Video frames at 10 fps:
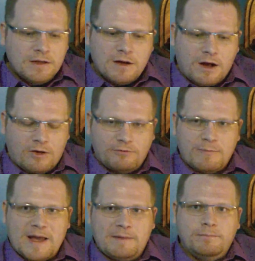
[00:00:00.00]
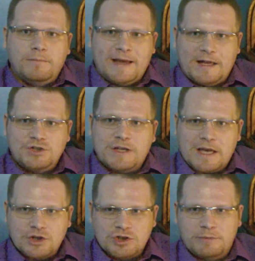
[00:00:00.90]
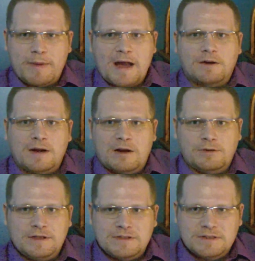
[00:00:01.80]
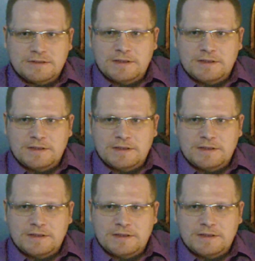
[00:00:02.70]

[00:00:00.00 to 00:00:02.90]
All of my educational background is